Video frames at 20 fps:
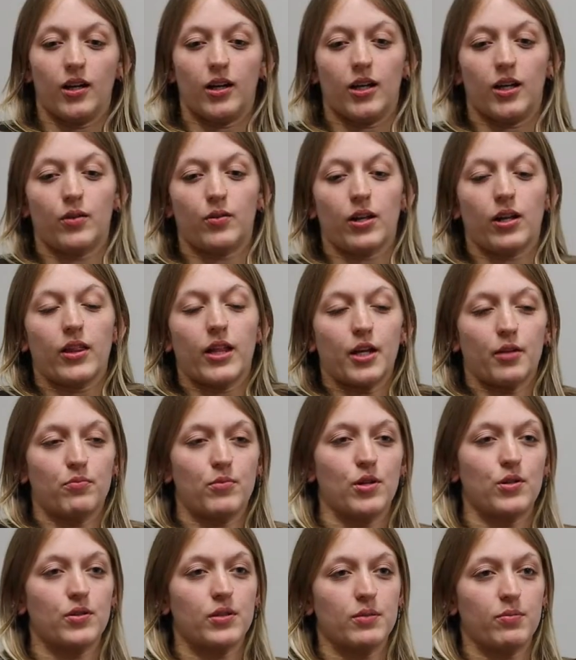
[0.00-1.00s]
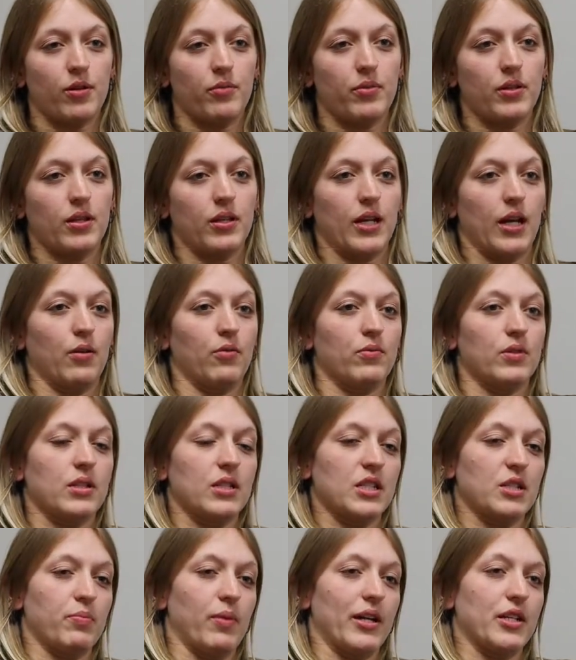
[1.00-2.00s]
What I like most about being a
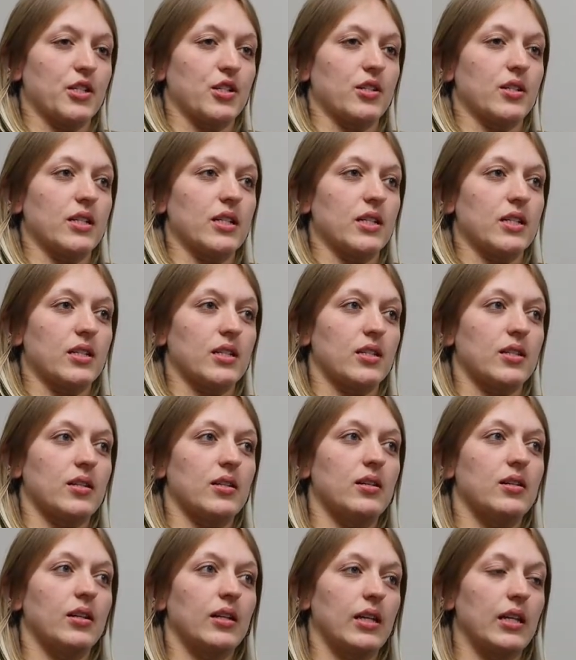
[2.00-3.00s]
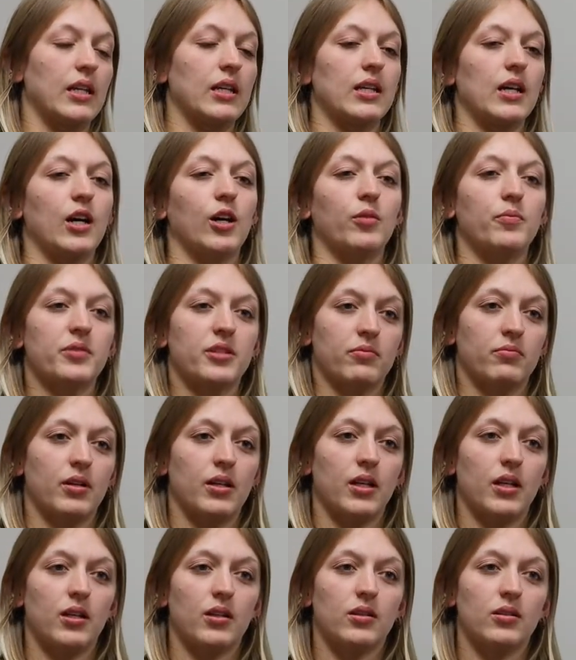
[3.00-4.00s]
911 dispatcher is getting to help
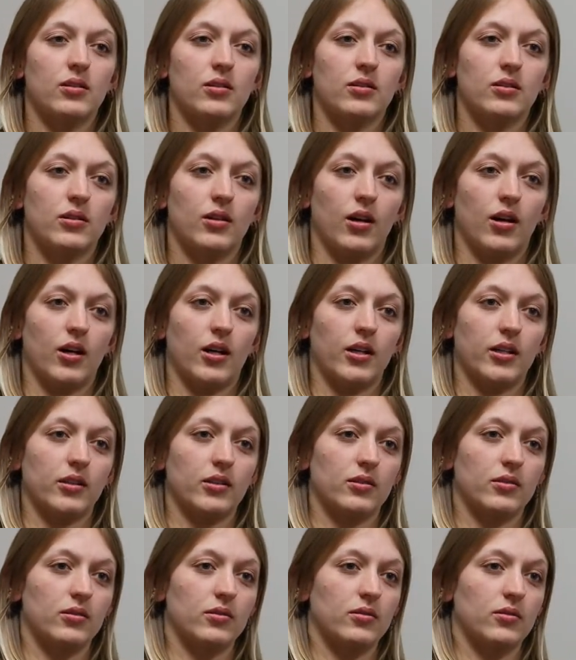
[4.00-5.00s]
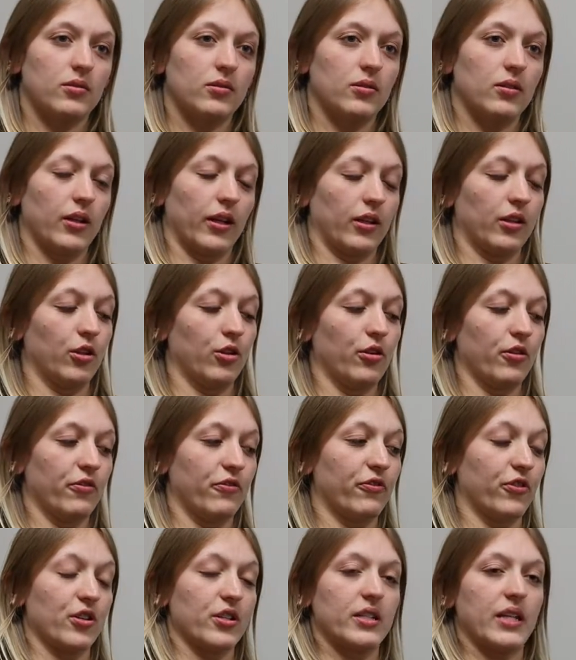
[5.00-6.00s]
somebody on, like, you're the
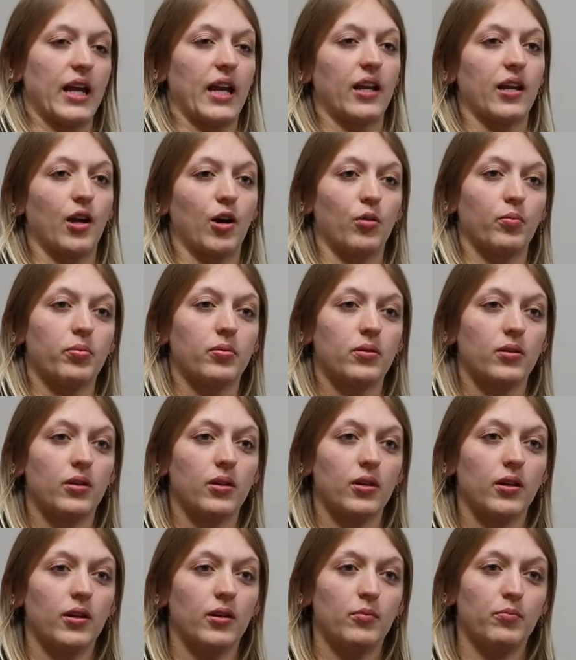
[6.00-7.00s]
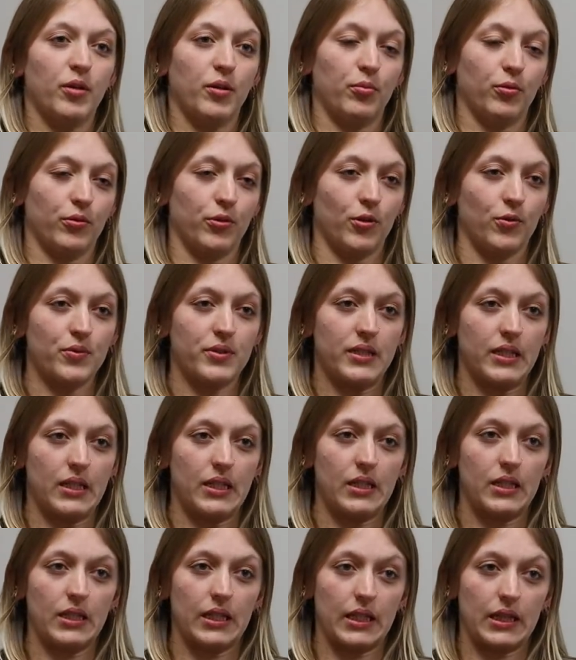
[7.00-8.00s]
first-hand help. People don't see
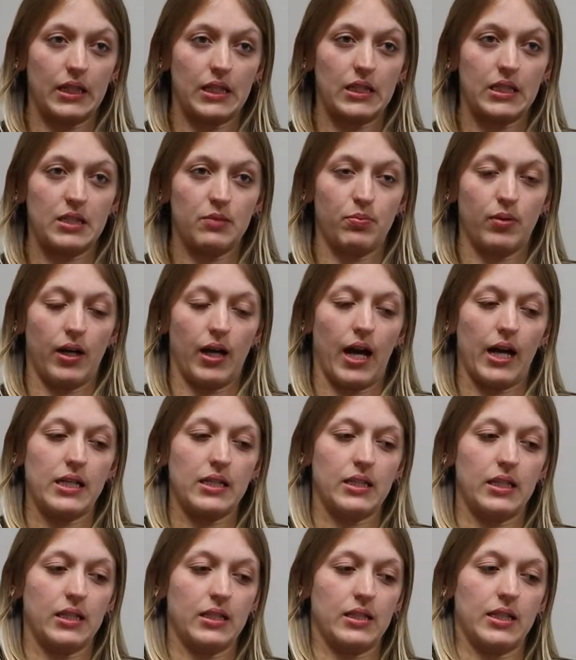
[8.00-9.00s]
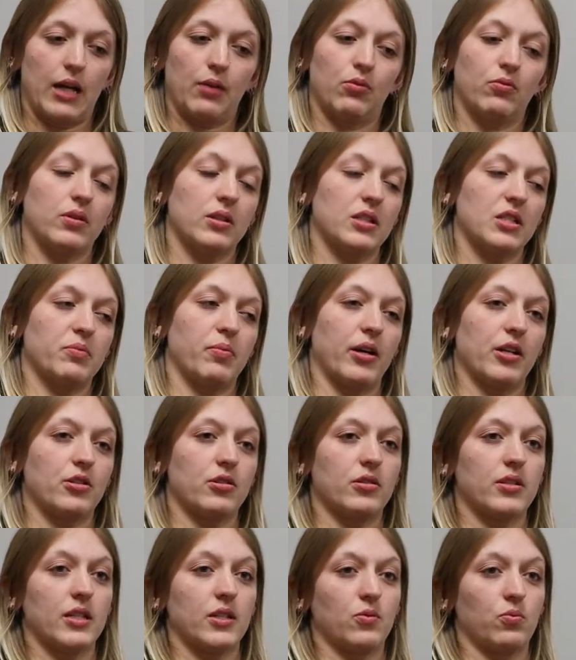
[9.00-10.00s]
it like this, but I see as 911
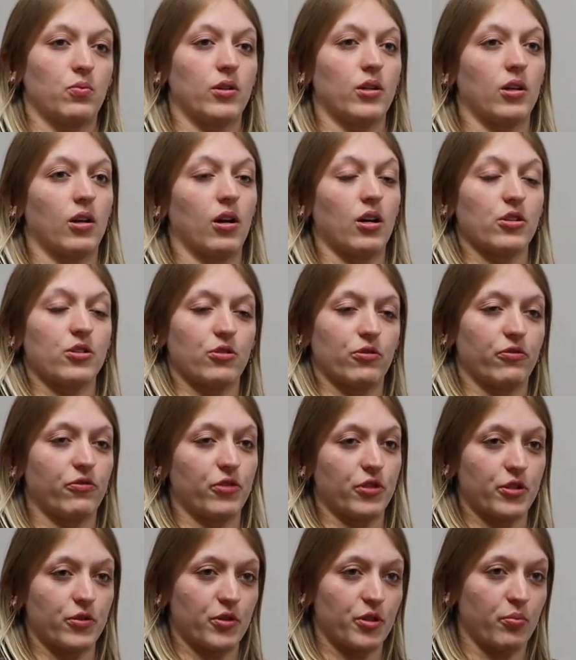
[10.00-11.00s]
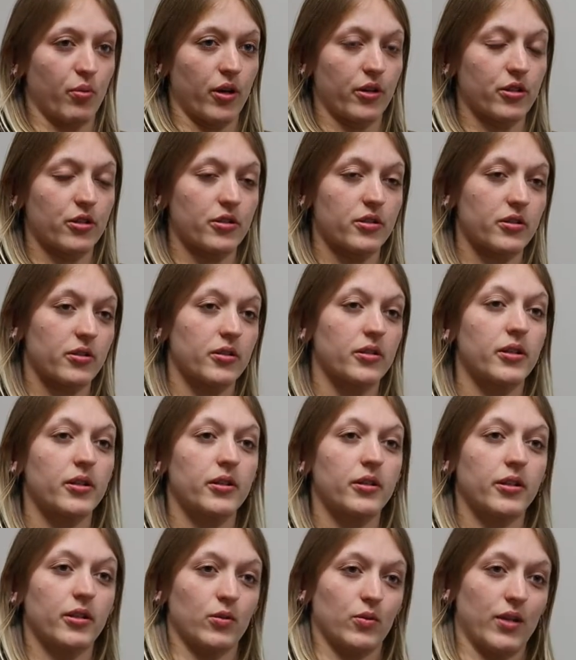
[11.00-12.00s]
dispatchers as we are also first responders.
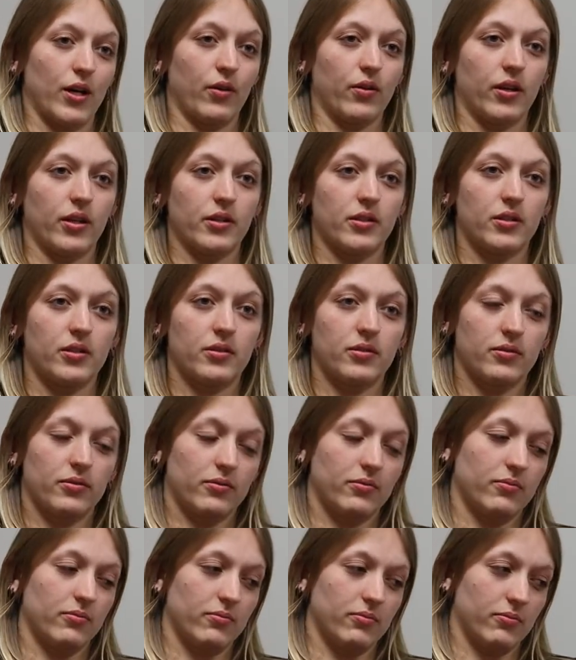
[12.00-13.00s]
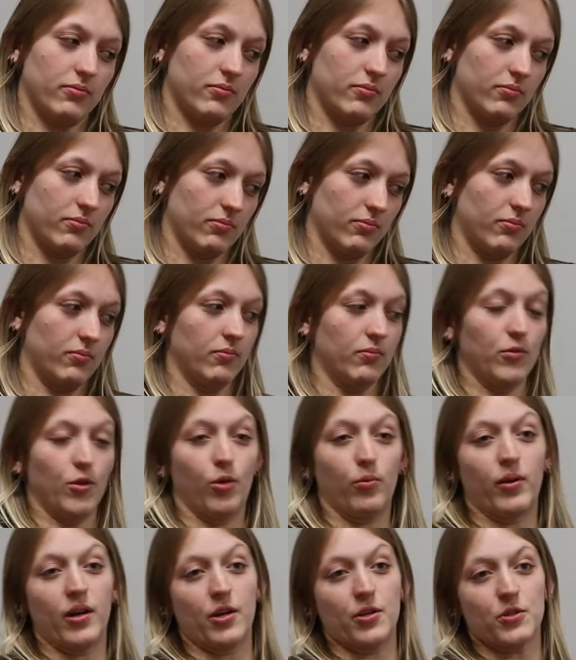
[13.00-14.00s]
Because without us,
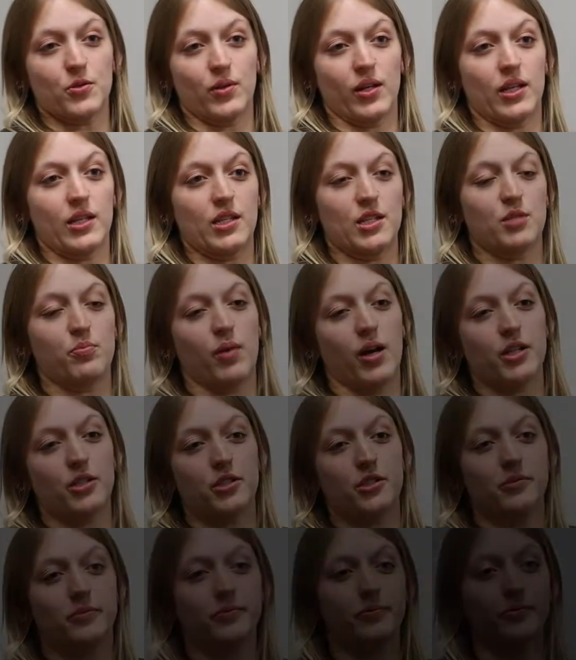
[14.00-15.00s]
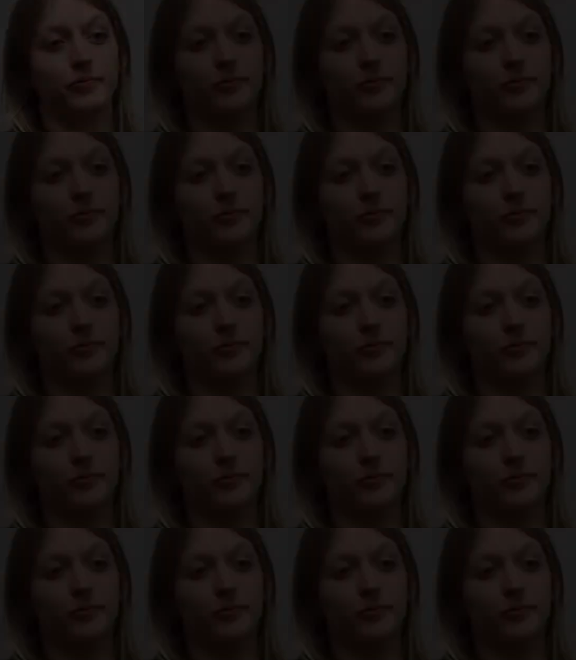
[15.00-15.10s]
nobody else would get dispatched.